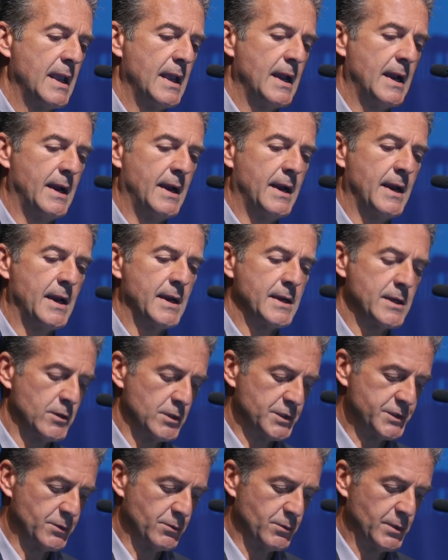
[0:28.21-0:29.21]
I
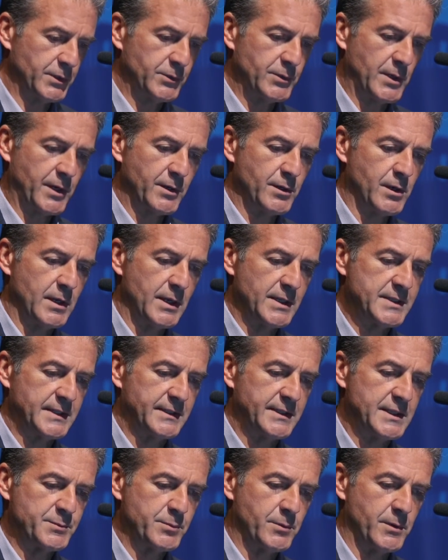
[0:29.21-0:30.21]
also want to acknowledge at
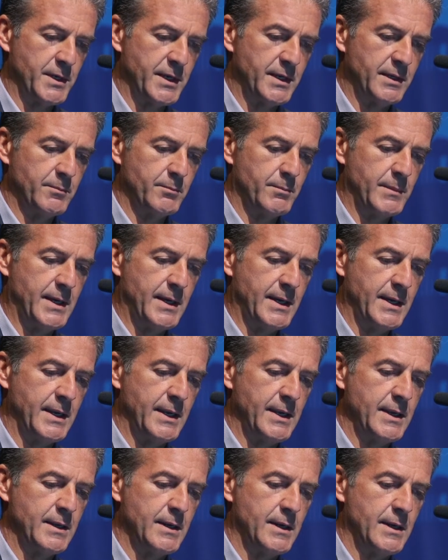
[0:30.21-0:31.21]
this point
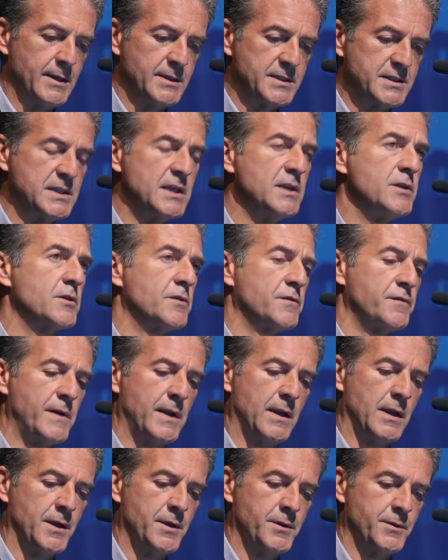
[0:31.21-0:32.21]
my senior
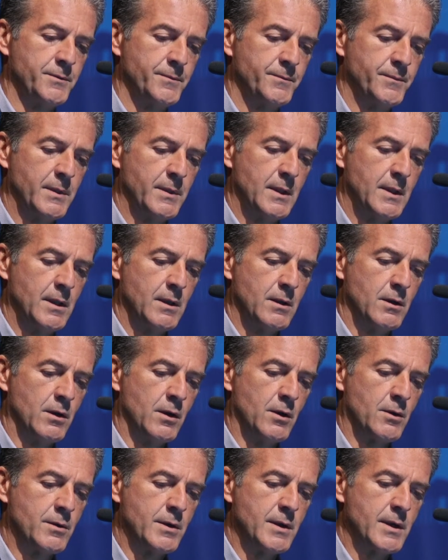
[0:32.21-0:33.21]
fellow,
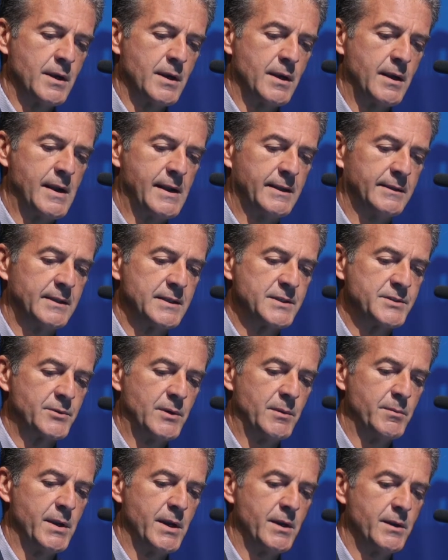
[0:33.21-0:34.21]
Laura Hernandez
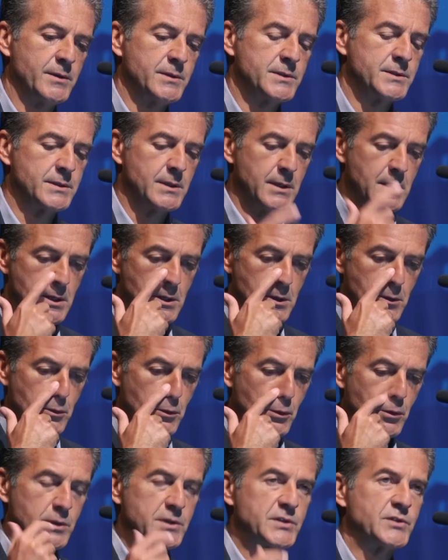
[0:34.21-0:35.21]
Ramirez,
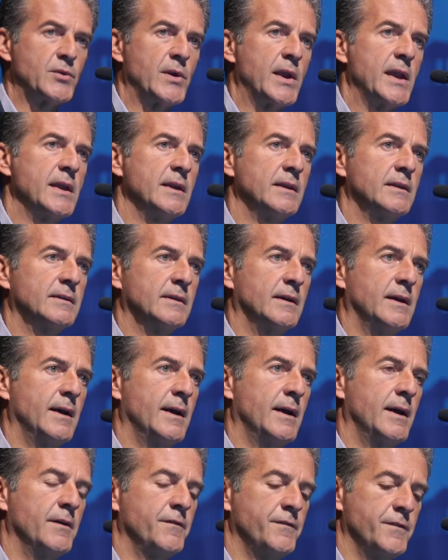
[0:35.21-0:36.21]
who was trained
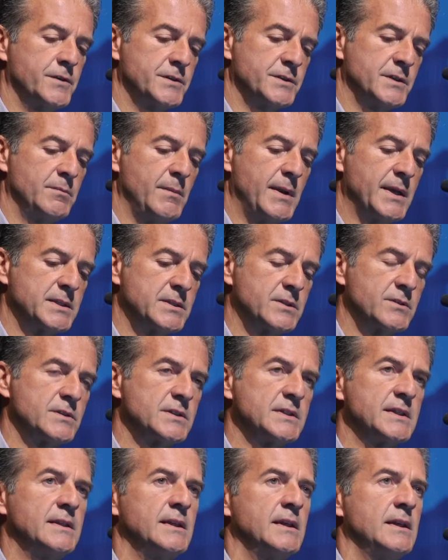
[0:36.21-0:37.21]
first in Mexico
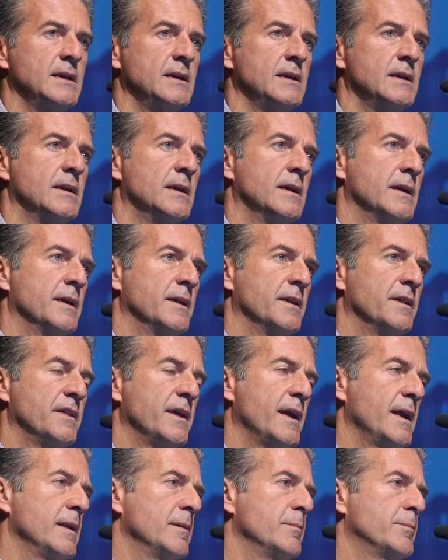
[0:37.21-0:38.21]
City,
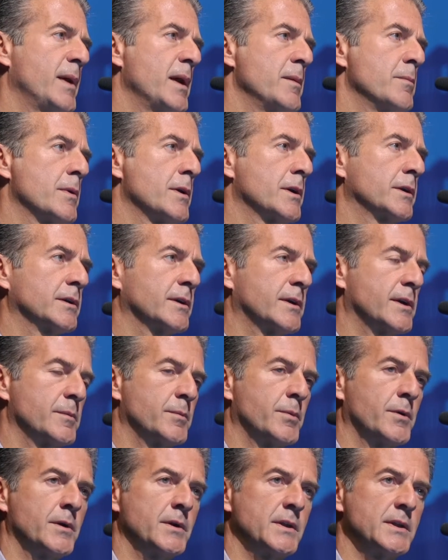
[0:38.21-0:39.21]
then by Marta
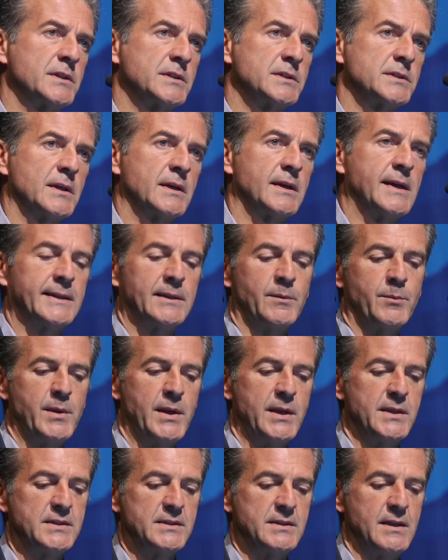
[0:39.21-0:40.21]
Carbonitz, got a
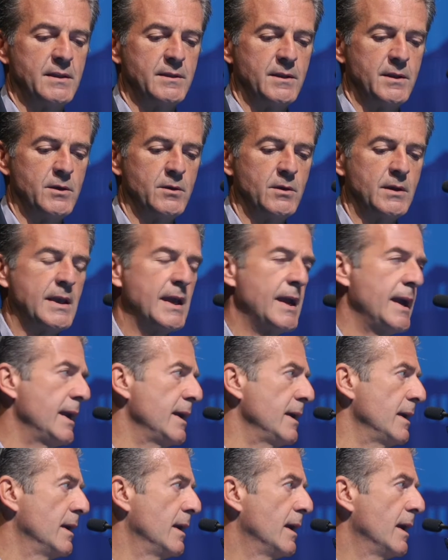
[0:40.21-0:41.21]
PhD in the
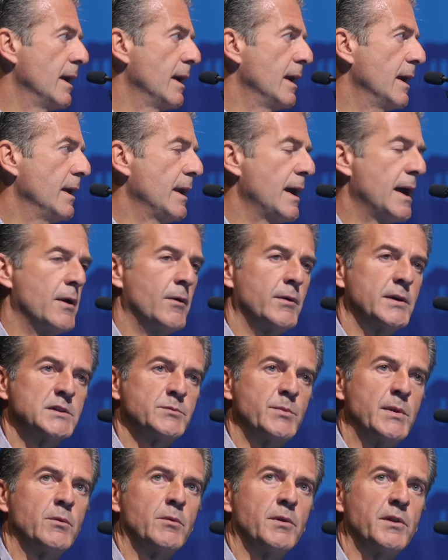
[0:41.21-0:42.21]
UK, and now has
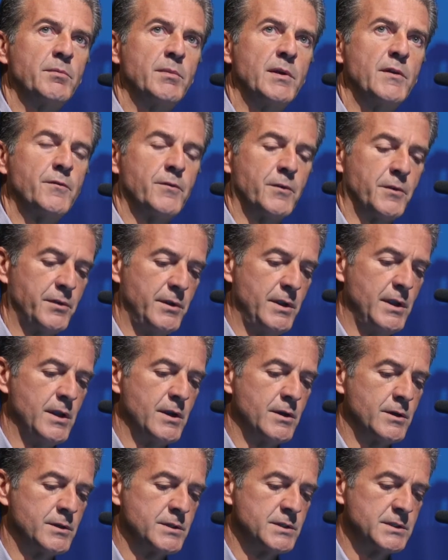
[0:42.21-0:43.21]
been with me for 3
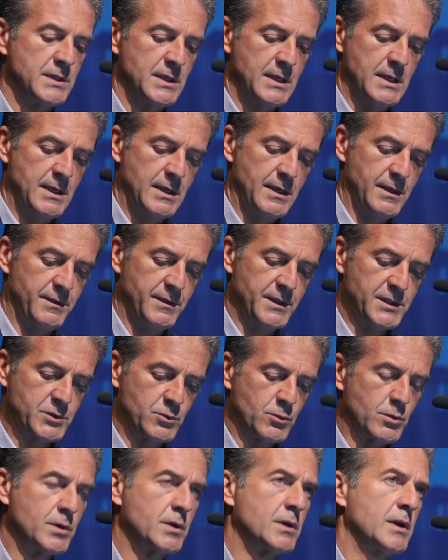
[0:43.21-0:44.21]
years. And this
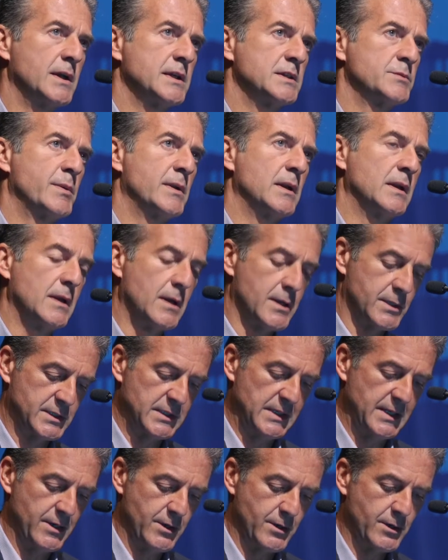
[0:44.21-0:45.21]
work has been
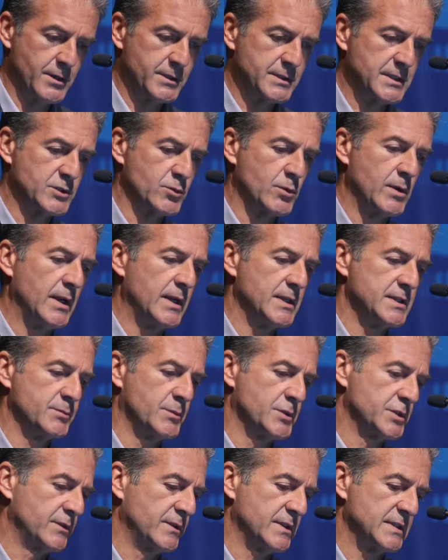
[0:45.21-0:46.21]
largely hers, as well as
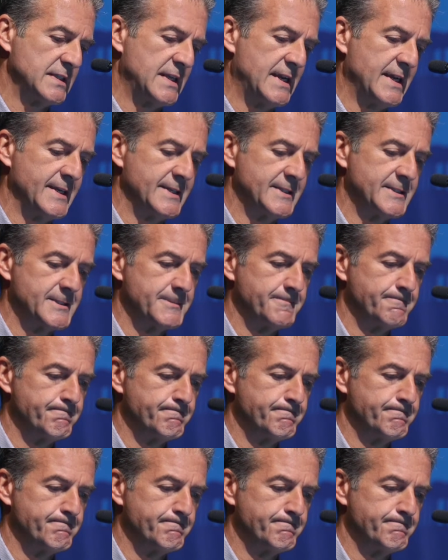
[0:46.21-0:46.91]
most of the slides.